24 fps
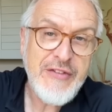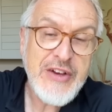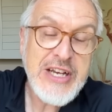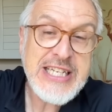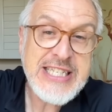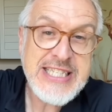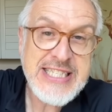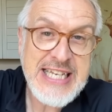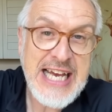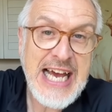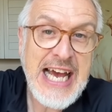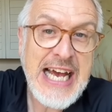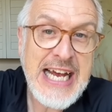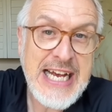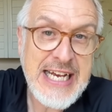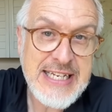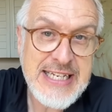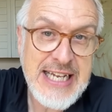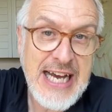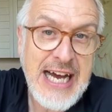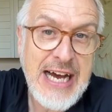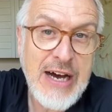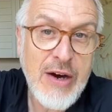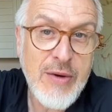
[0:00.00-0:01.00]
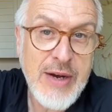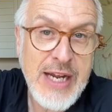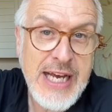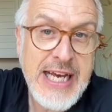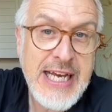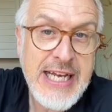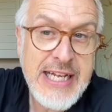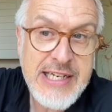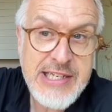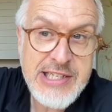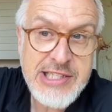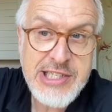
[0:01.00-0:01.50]
he sank down
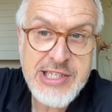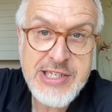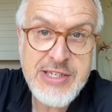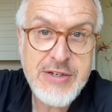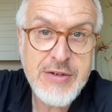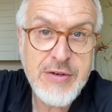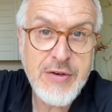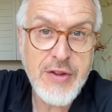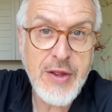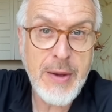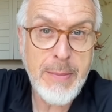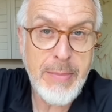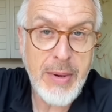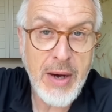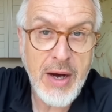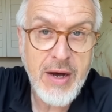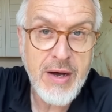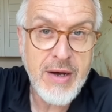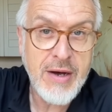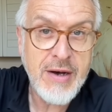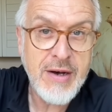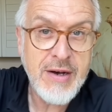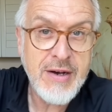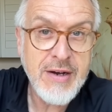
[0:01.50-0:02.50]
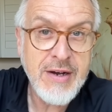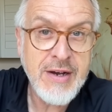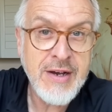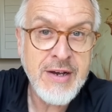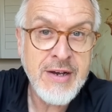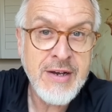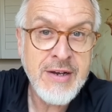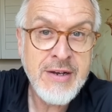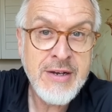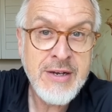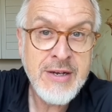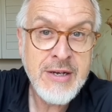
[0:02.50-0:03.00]
into the bog,
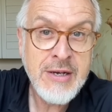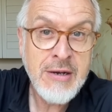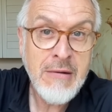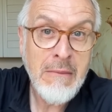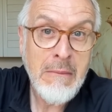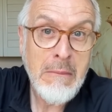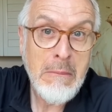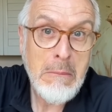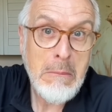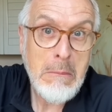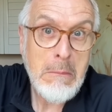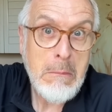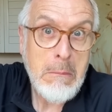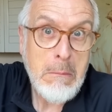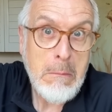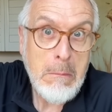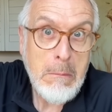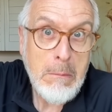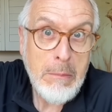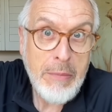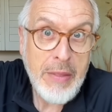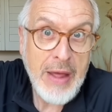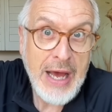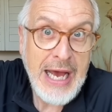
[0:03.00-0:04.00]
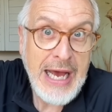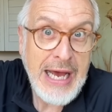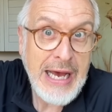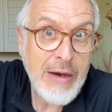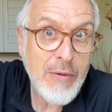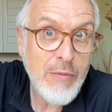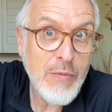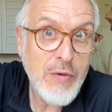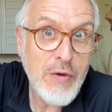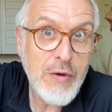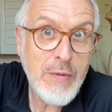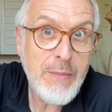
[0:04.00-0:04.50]

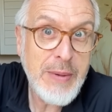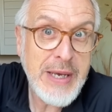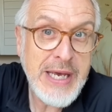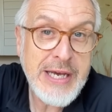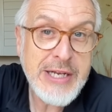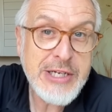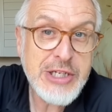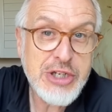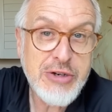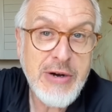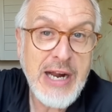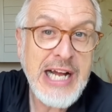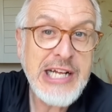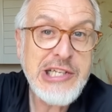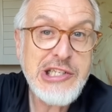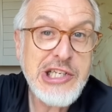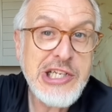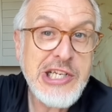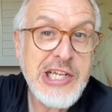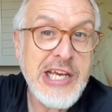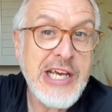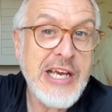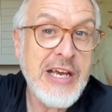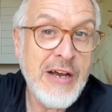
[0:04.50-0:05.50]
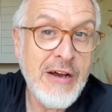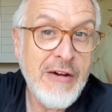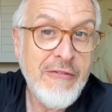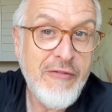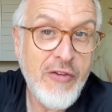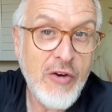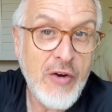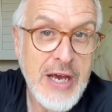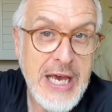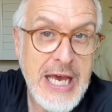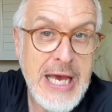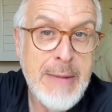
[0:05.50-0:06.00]
that would be a tragedy
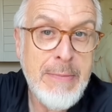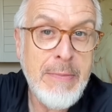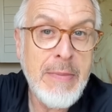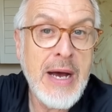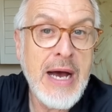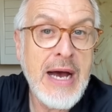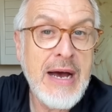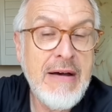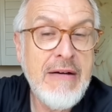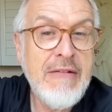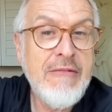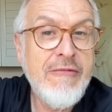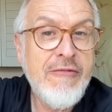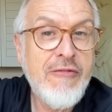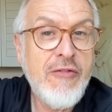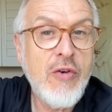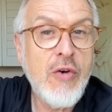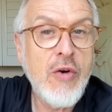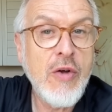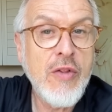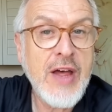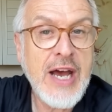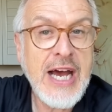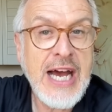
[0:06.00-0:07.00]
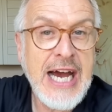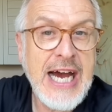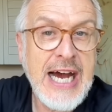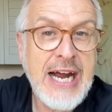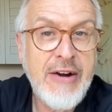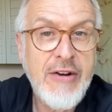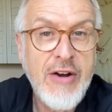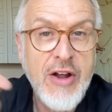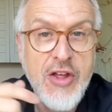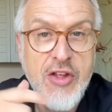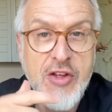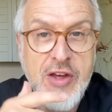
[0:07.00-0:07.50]
for him and for the
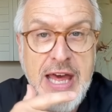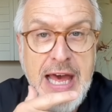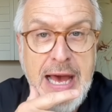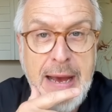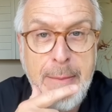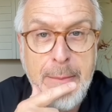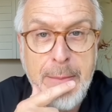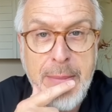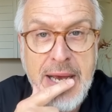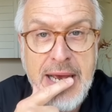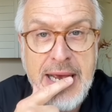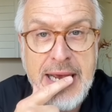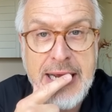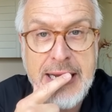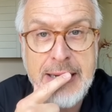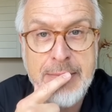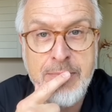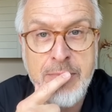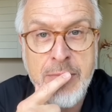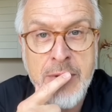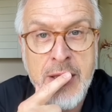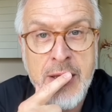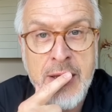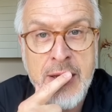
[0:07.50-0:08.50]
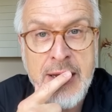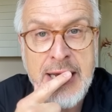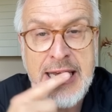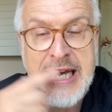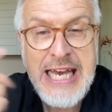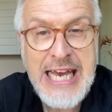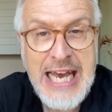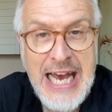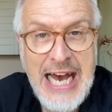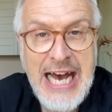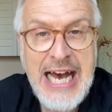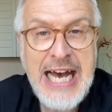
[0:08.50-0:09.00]
Harris campaign.
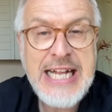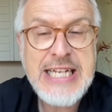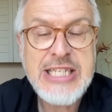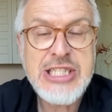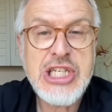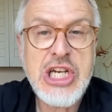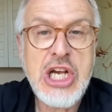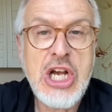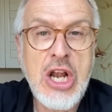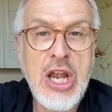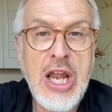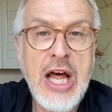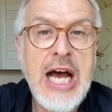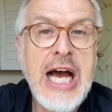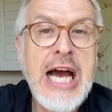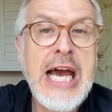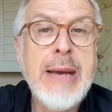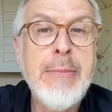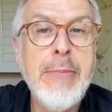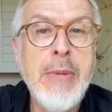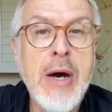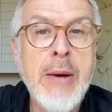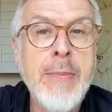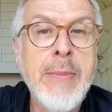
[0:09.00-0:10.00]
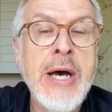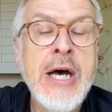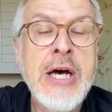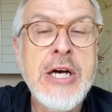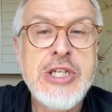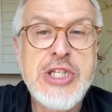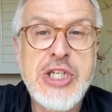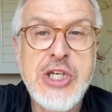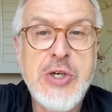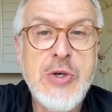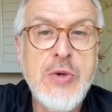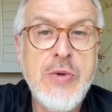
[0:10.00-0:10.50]
He had to climb up
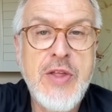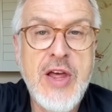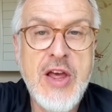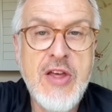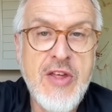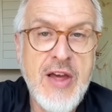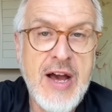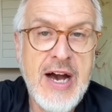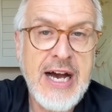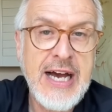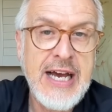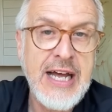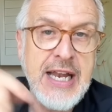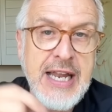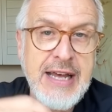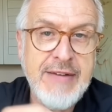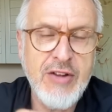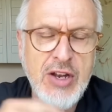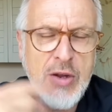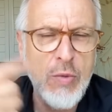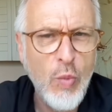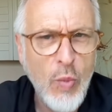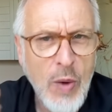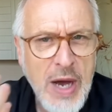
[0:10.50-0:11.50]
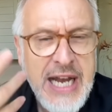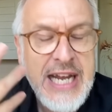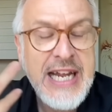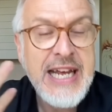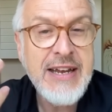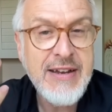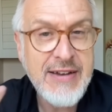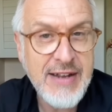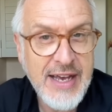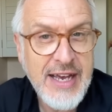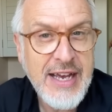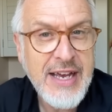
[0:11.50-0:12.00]
to this higher level. And when he
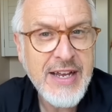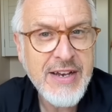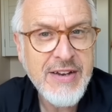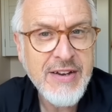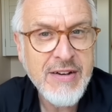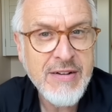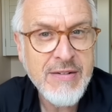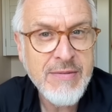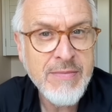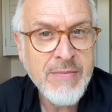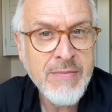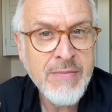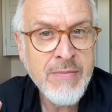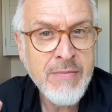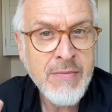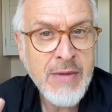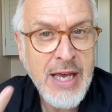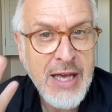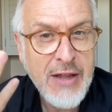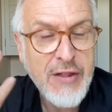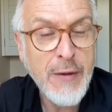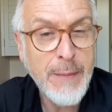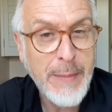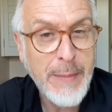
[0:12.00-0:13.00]
did, in the